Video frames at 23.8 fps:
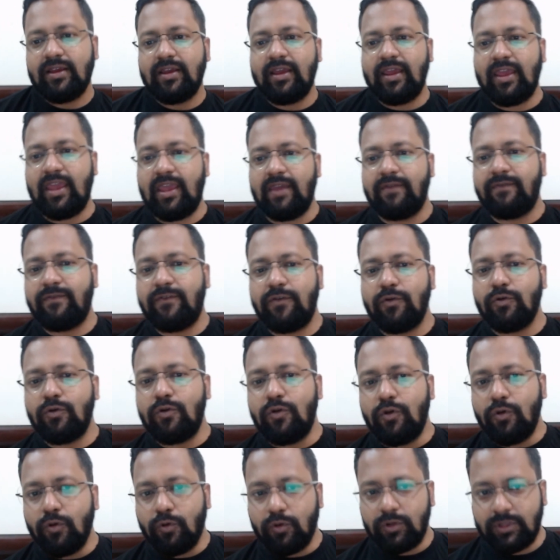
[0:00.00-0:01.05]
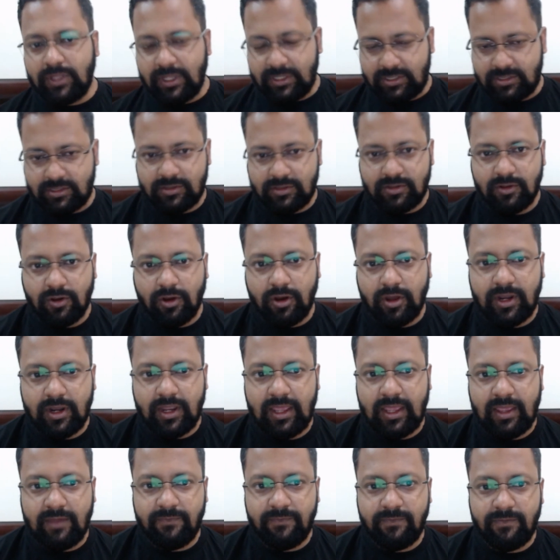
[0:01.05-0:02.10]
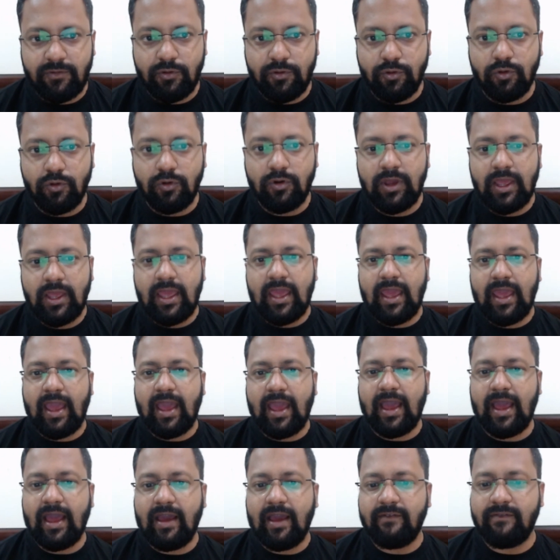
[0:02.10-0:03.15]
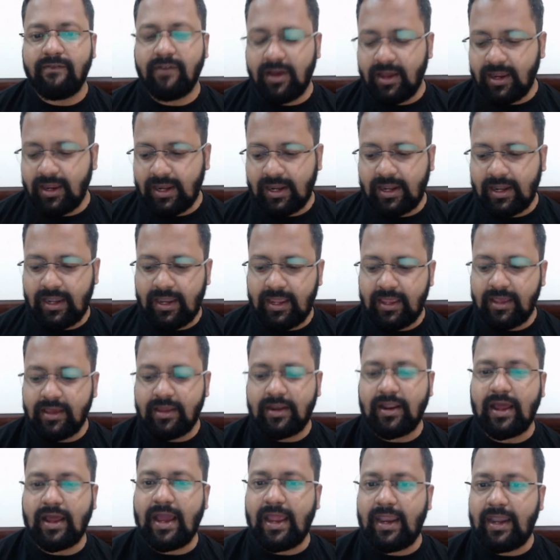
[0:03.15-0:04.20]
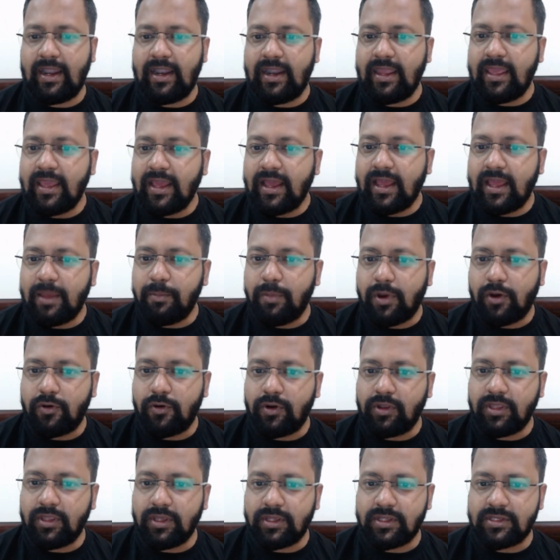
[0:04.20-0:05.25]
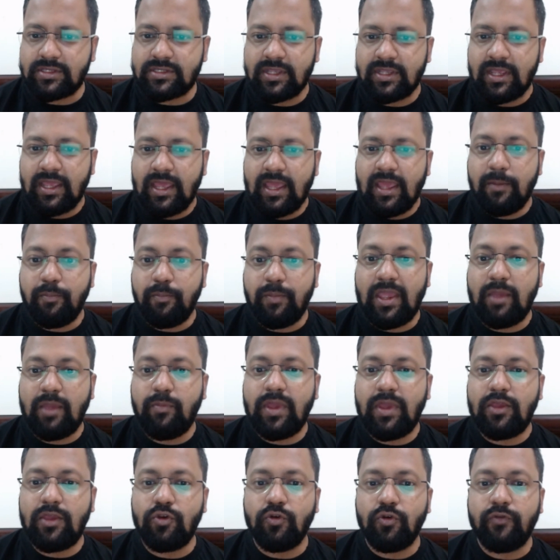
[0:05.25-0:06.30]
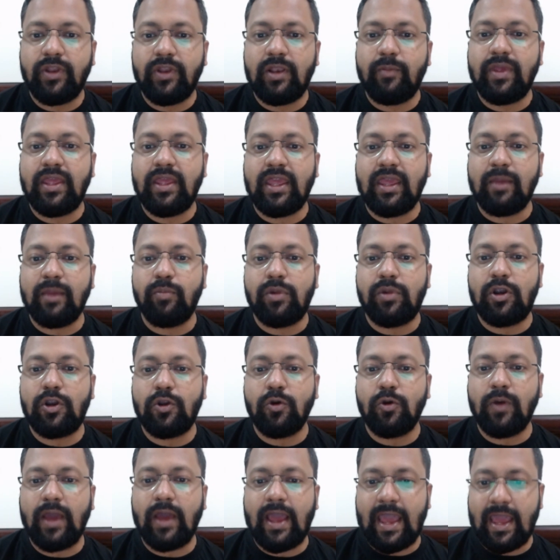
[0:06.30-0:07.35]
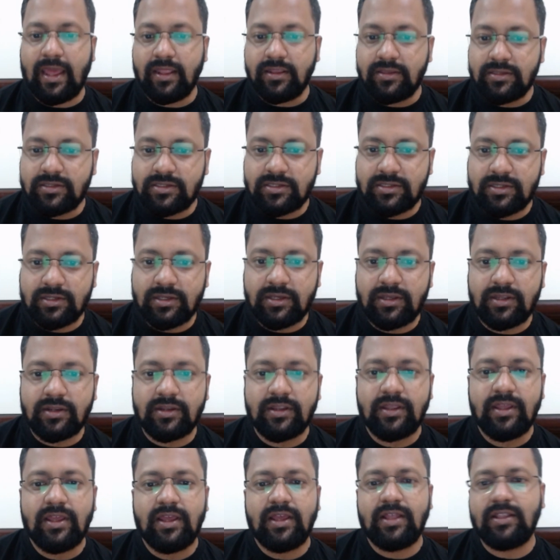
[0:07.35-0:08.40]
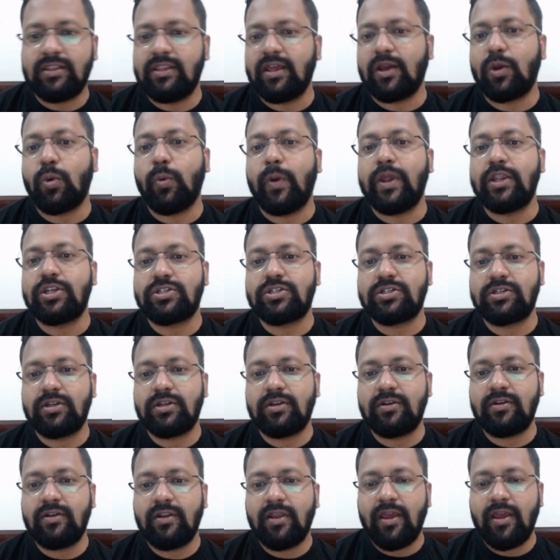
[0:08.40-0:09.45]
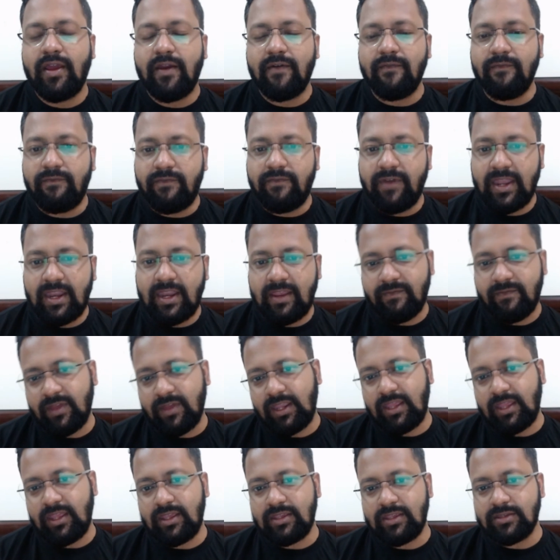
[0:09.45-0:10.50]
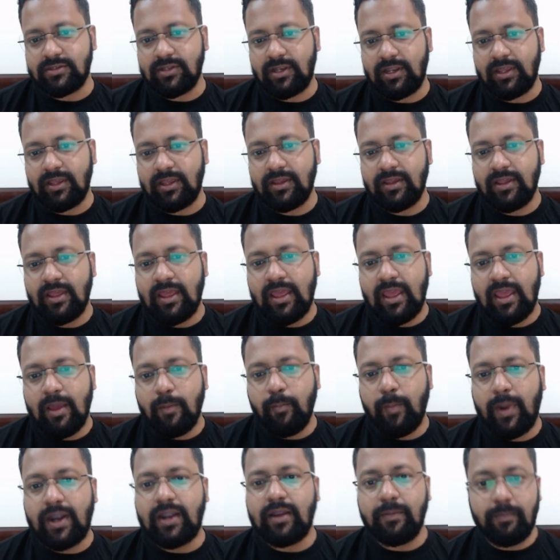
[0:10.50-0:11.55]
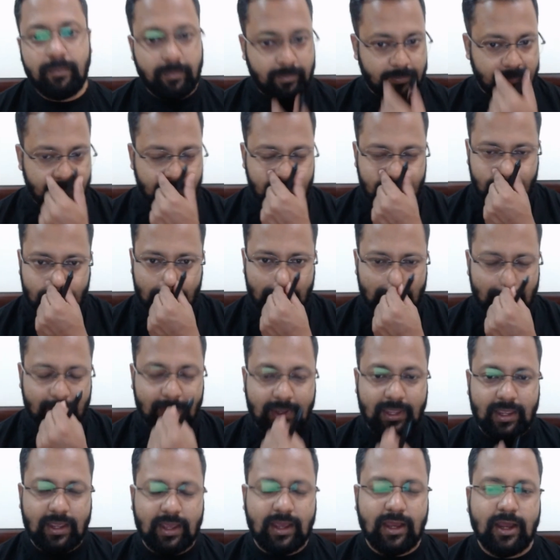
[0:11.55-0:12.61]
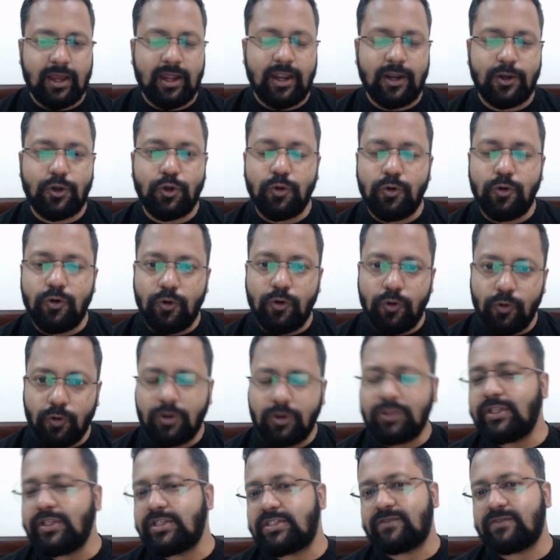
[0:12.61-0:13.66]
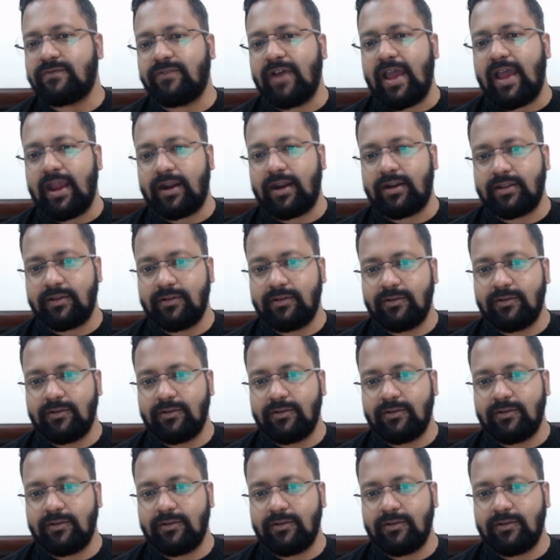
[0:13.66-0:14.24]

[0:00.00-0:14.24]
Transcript: If you know this, or if you have a clear idea about this, maybe you will be able to answer the question very easily. But to know this fact,